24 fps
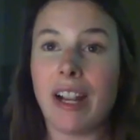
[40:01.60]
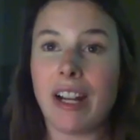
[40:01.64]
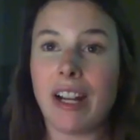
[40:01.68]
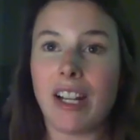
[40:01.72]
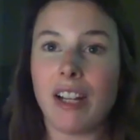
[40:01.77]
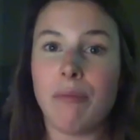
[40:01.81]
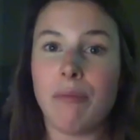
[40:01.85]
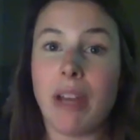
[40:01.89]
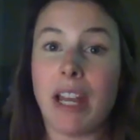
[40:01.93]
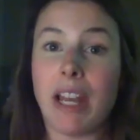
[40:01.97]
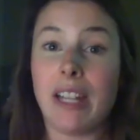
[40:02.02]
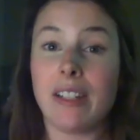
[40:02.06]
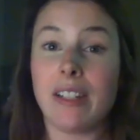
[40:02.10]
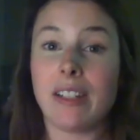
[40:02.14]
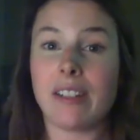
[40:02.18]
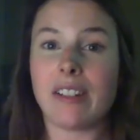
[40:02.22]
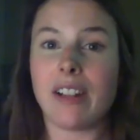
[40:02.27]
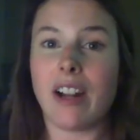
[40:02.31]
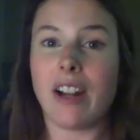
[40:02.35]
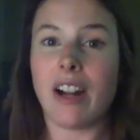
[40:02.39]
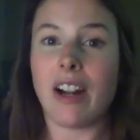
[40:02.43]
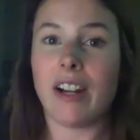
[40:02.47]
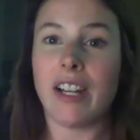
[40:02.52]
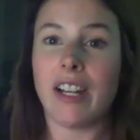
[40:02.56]
recommend
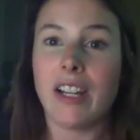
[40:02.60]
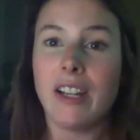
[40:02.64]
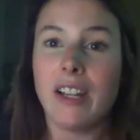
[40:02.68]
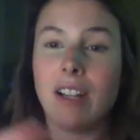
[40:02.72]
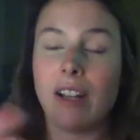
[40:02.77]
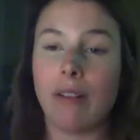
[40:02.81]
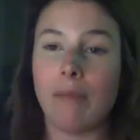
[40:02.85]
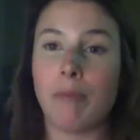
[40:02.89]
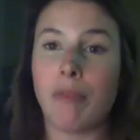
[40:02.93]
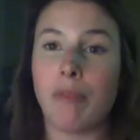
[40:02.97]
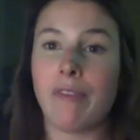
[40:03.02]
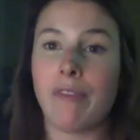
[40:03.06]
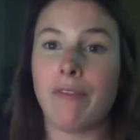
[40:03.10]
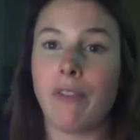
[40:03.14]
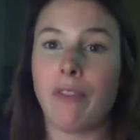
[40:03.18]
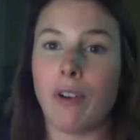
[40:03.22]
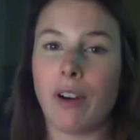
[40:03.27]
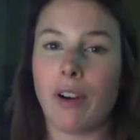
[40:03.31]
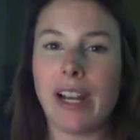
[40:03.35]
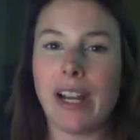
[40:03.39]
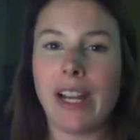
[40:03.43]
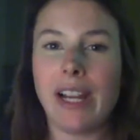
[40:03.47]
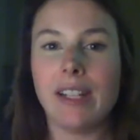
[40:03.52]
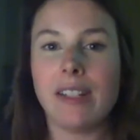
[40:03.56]
starting
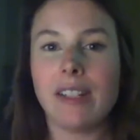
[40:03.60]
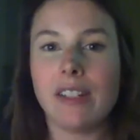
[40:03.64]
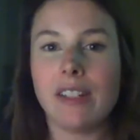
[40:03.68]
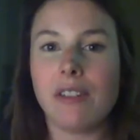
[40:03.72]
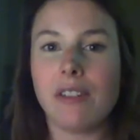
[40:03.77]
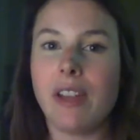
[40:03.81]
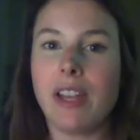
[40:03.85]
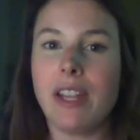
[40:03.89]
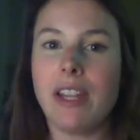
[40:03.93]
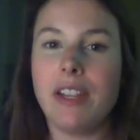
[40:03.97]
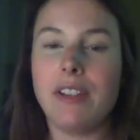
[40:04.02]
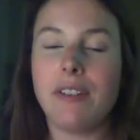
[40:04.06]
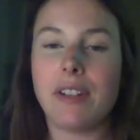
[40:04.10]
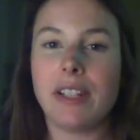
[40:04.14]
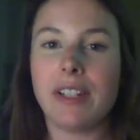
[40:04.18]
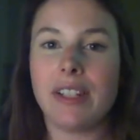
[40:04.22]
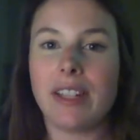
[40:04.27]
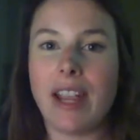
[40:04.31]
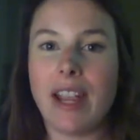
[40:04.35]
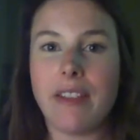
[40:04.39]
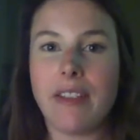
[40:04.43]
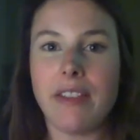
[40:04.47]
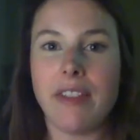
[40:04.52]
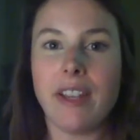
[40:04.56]
beforehand so that you can
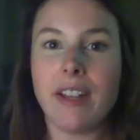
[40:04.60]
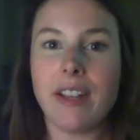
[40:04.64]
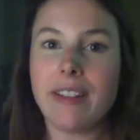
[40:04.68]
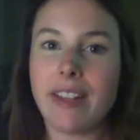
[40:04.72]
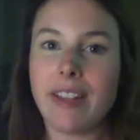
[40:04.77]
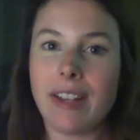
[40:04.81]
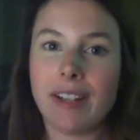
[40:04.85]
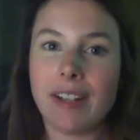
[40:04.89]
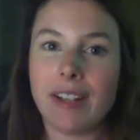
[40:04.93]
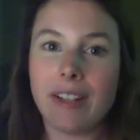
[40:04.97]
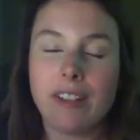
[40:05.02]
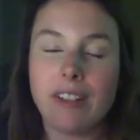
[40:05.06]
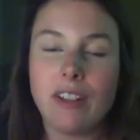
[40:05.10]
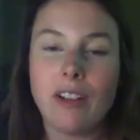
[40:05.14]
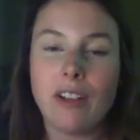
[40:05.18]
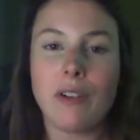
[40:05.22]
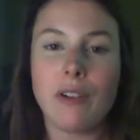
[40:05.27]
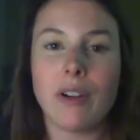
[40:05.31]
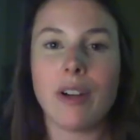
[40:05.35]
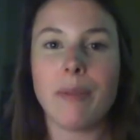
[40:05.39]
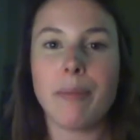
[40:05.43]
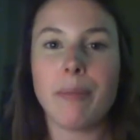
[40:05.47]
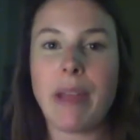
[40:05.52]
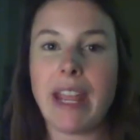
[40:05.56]
take things at a
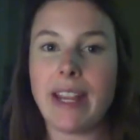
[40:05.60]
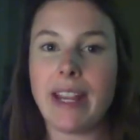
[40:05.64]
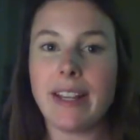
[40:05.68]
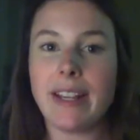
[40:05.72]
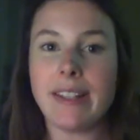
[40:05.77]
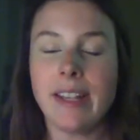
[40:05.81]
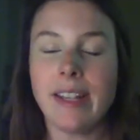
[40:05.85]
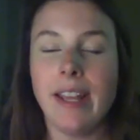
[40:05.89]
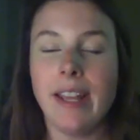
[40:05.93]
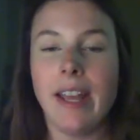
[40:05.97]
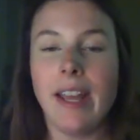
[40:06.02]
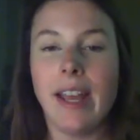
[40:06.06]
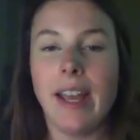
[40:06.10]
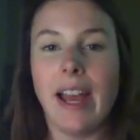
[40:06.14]
slower pace.